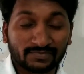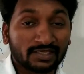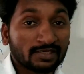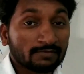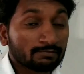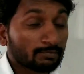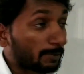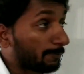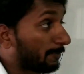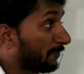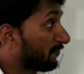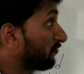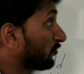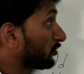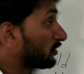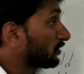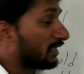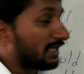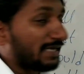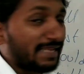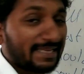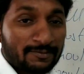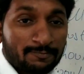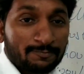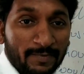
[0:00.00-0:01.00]
But before that,
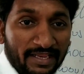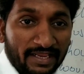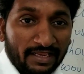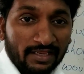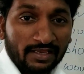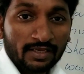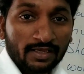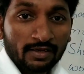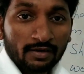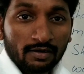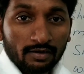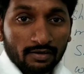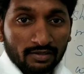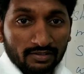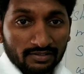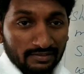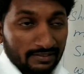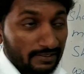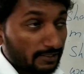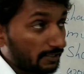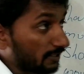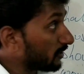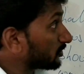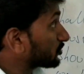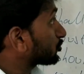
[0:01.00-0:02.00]
let me
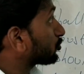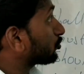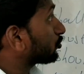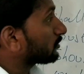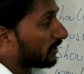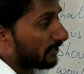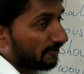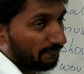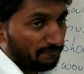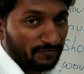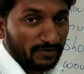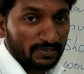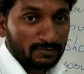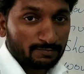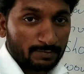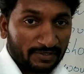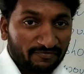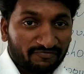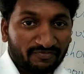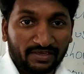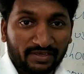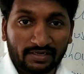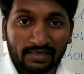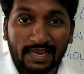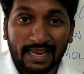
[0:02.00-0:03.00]
show the difference
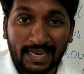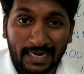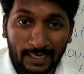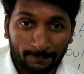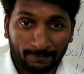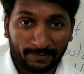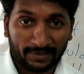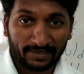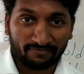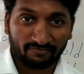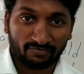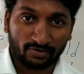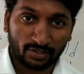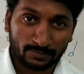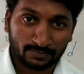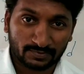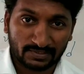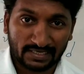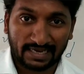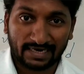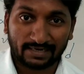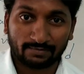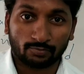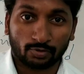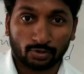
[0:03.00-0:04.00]
between helping verbs
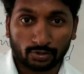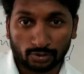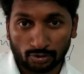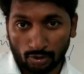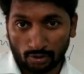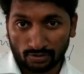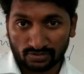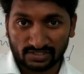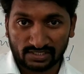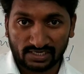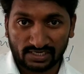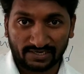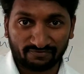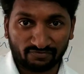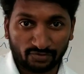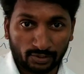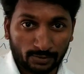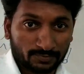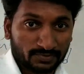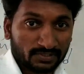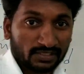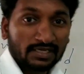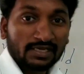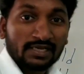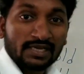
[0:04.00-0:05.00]
and modal auxiliary
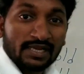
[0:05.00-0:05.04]
verbs.